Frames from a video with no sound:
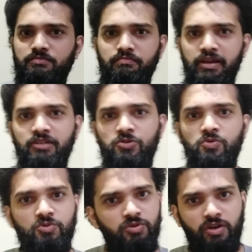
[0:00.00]
being
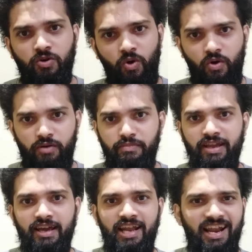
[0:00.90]
true to the core,
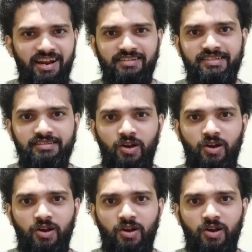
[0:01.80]
being an LLC,